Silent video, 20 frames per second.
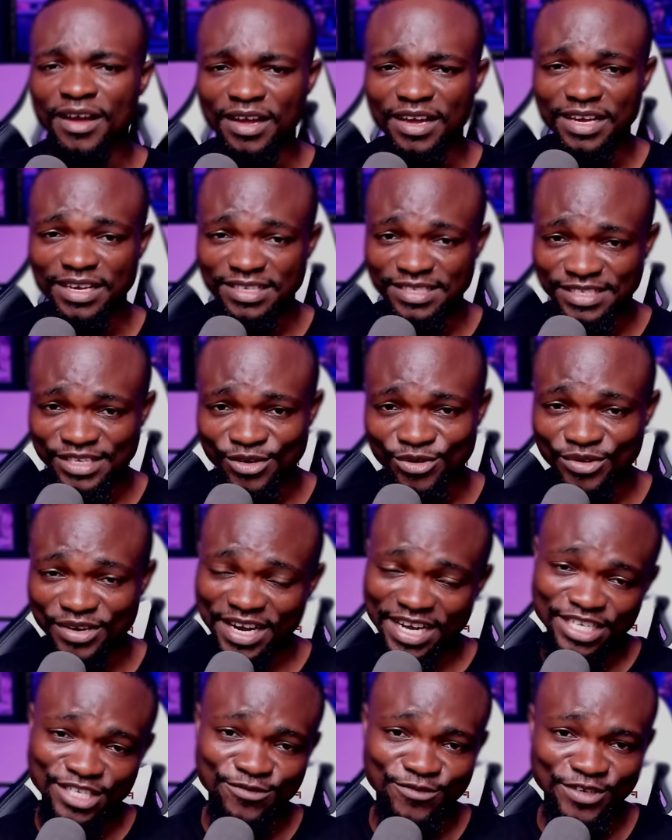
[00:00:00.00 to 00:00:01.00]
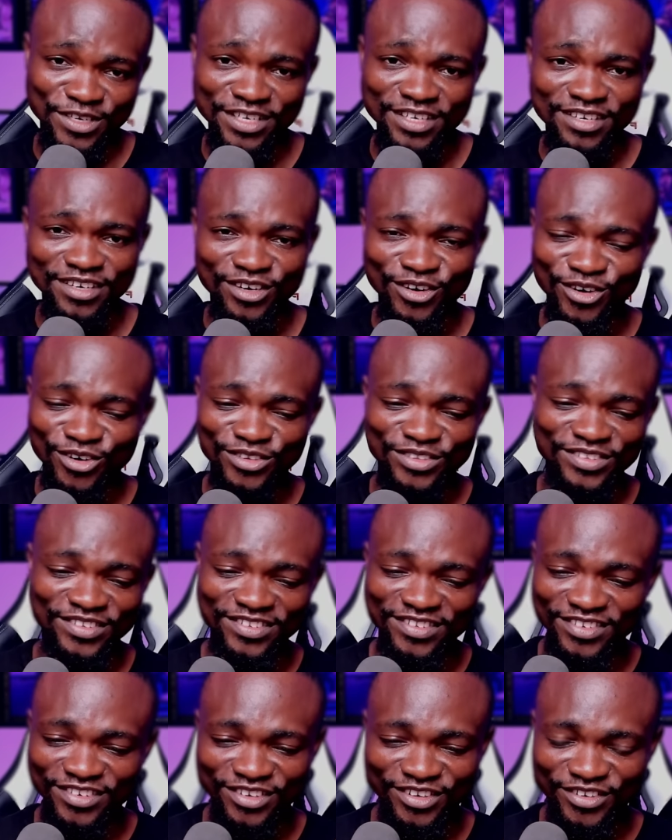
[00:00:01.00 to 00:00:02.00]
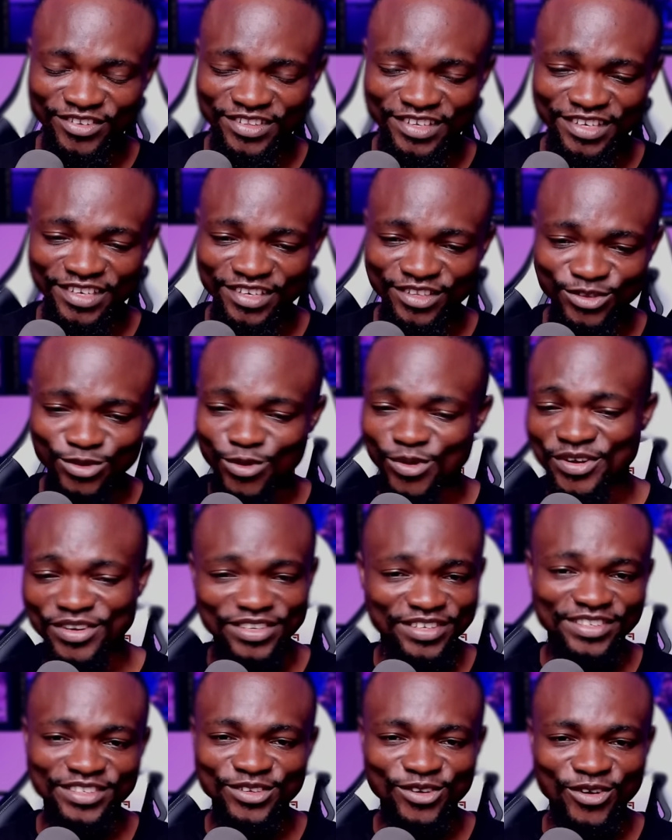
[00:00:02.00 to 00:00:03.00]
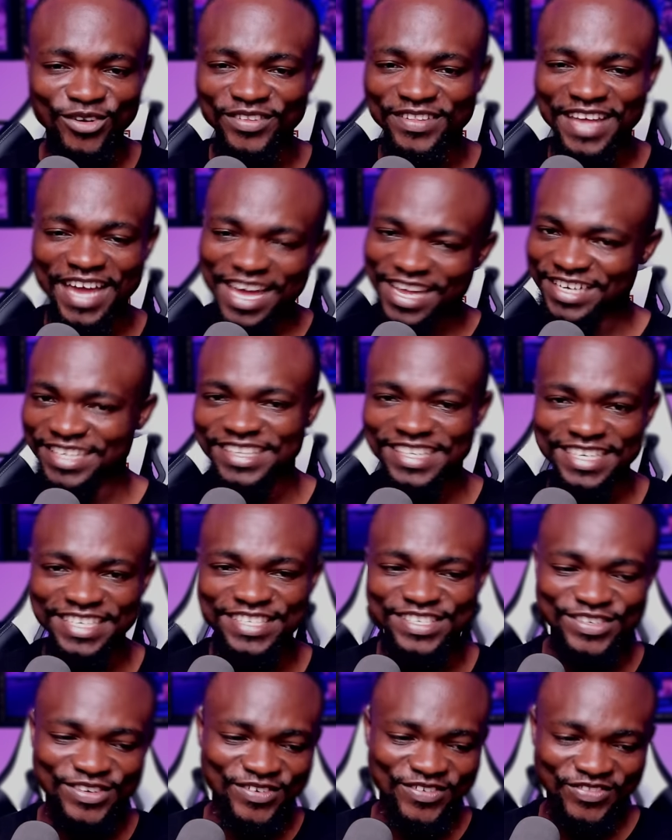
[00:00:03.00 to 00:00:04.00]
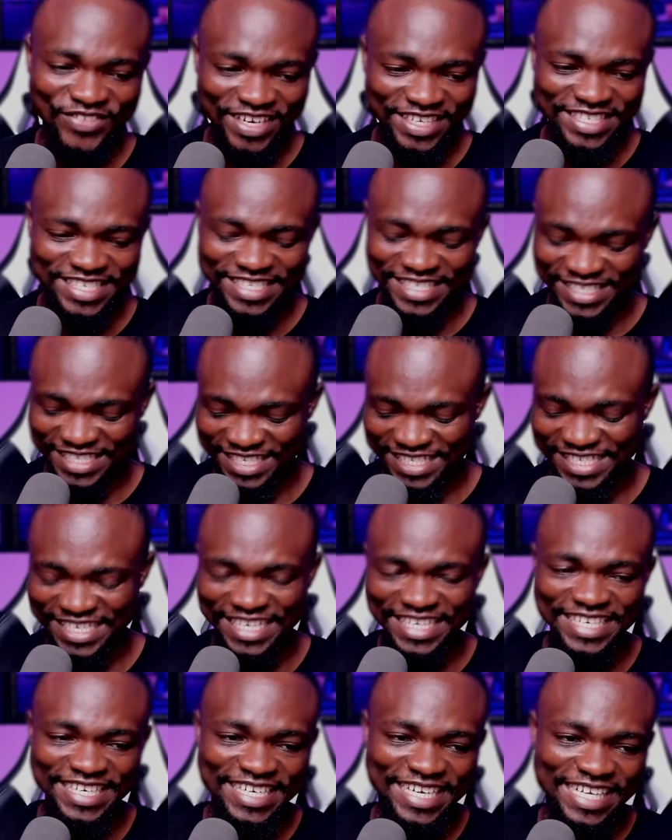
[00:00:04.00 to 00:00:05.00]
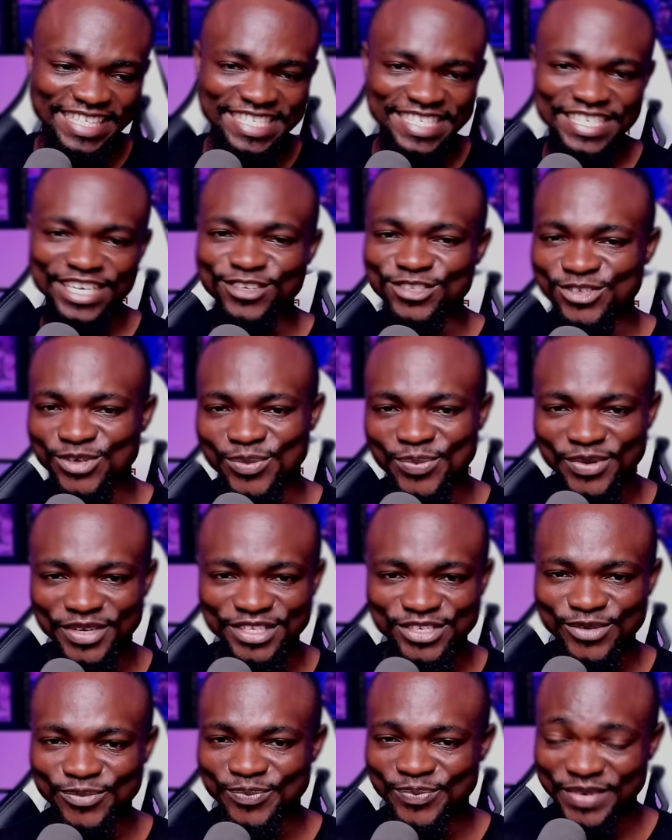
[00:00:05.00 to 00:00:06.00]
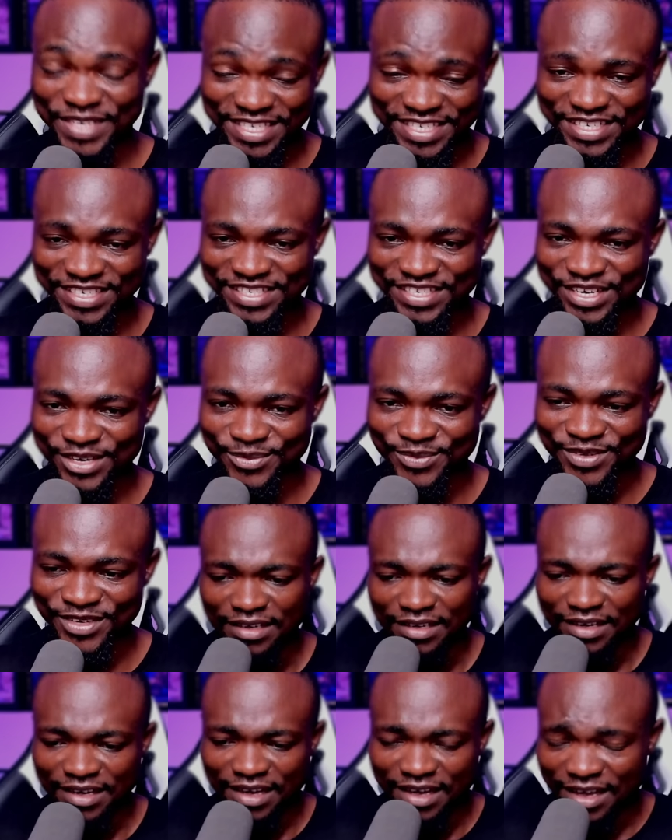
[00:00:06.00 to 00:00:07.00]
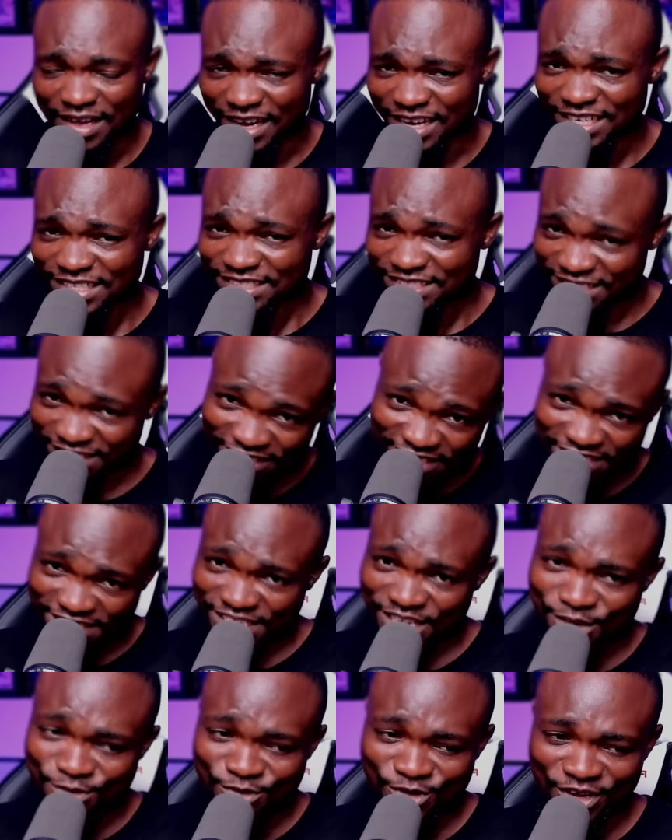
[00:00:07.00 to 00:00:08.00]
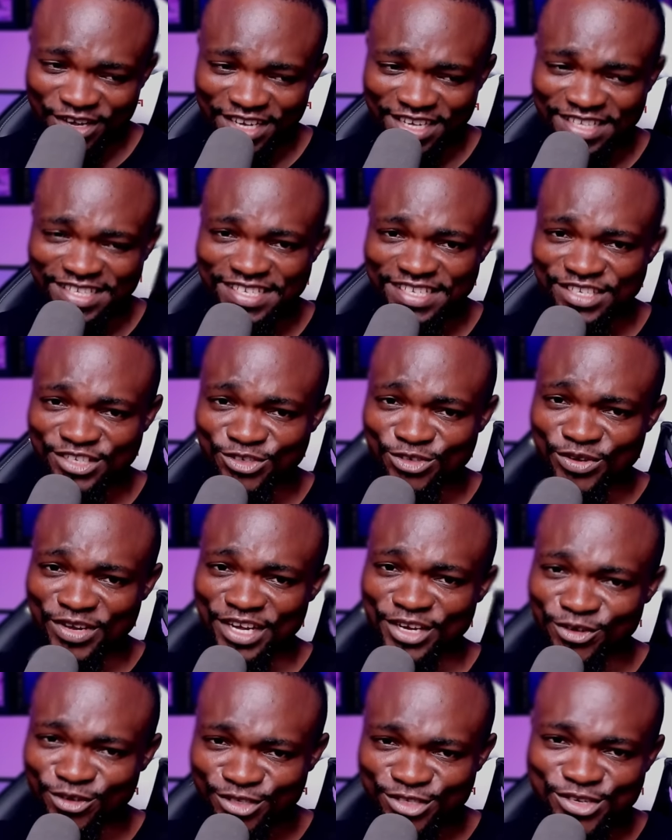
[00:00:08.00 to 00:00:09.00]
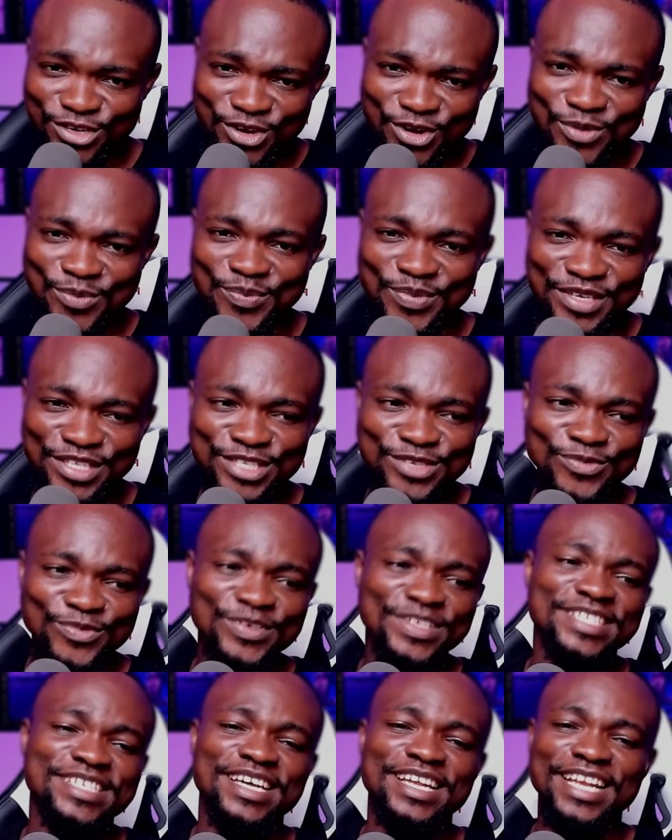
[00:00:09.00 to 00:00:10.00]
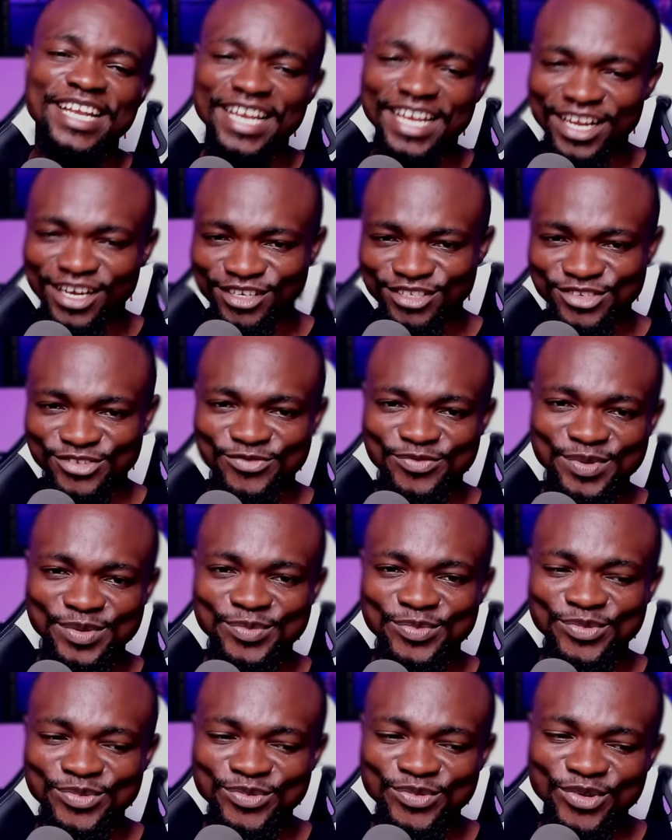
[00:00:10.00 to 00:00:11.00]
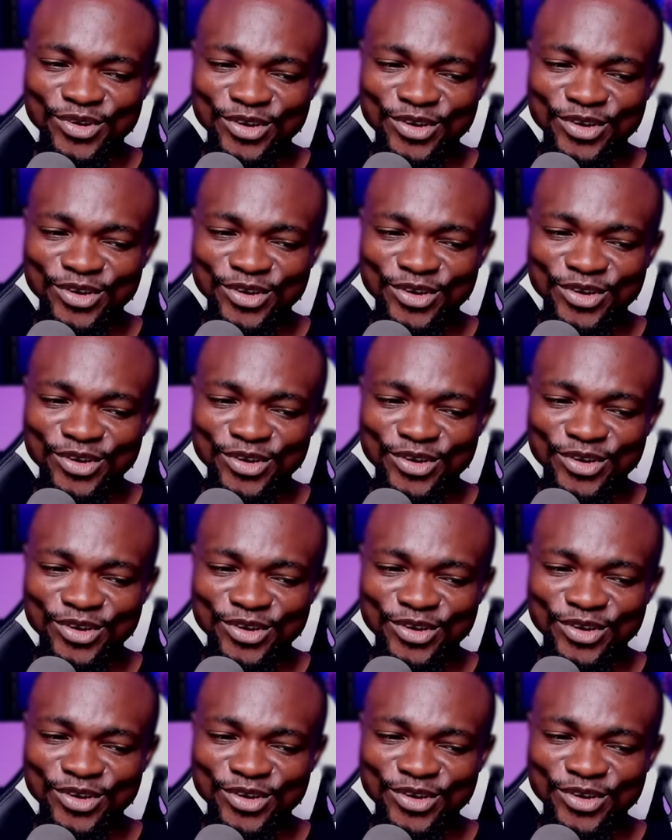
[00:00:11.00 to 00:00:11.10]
it's zero gas fee on the token, on anything. So that is it, and that is how to operate on PixelTap. And lest I forget, you can also compete with a lot of people